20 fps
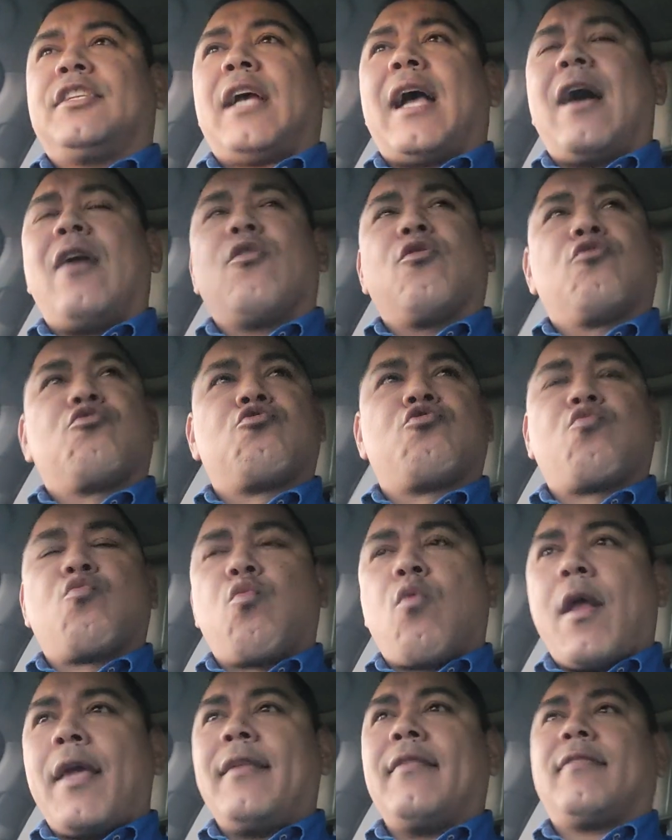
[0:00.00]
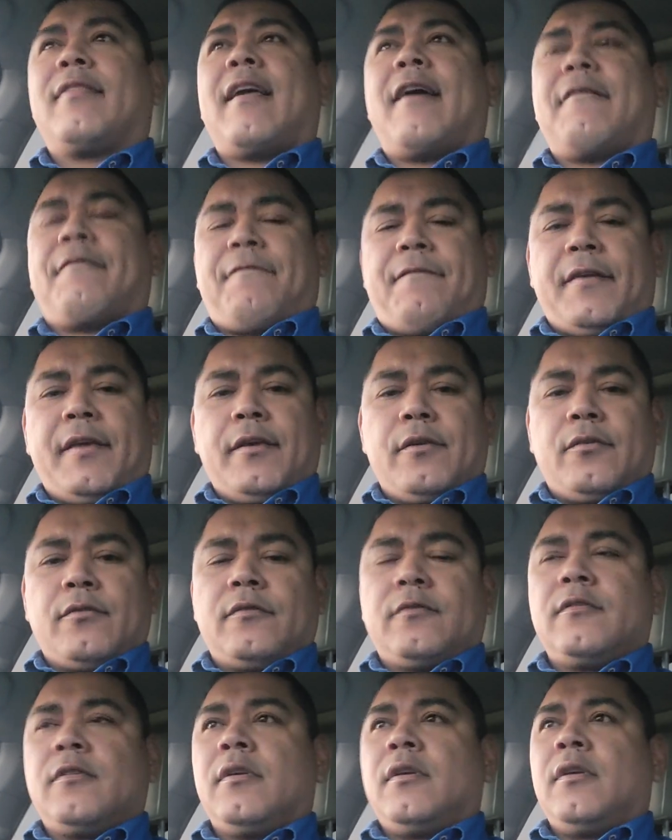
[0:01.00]
how great that
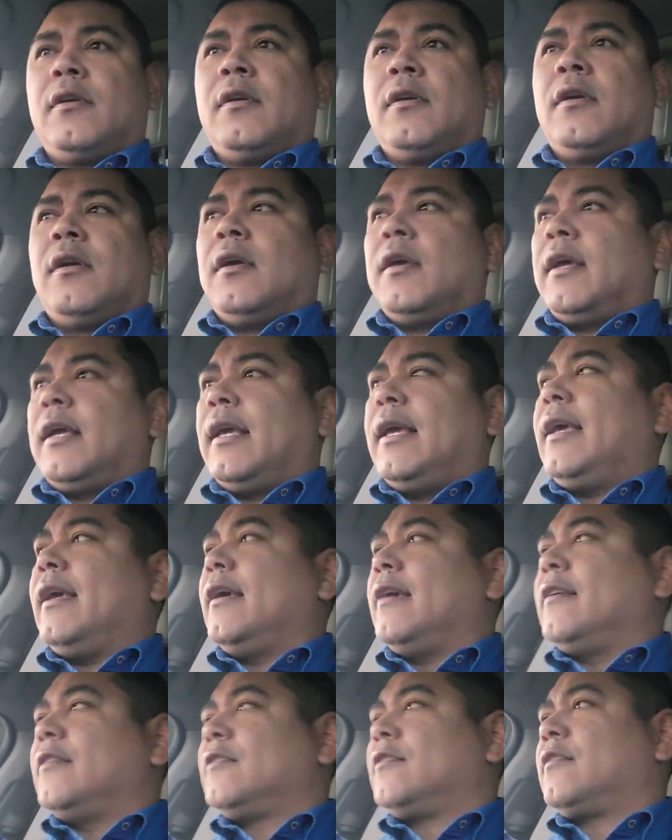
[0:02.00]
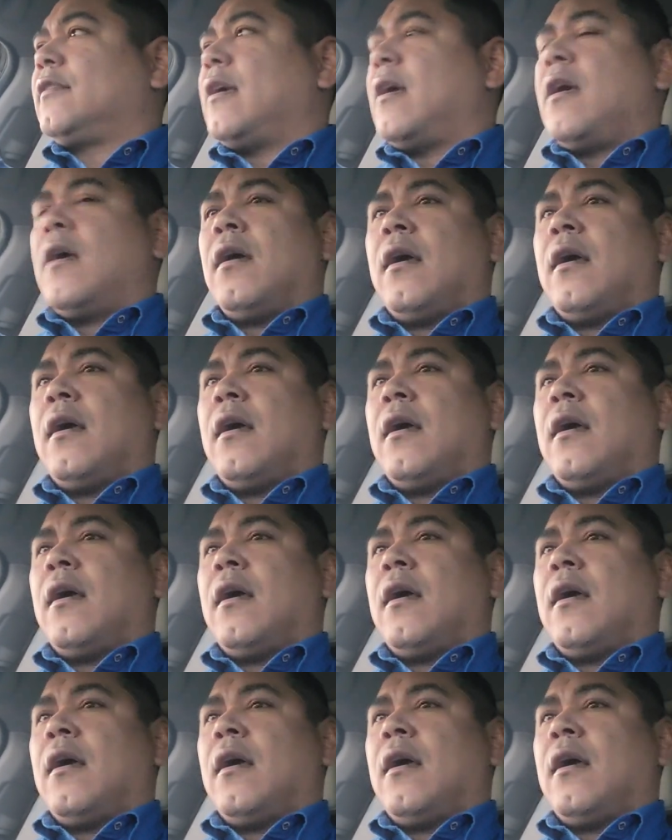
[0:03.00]
feels is,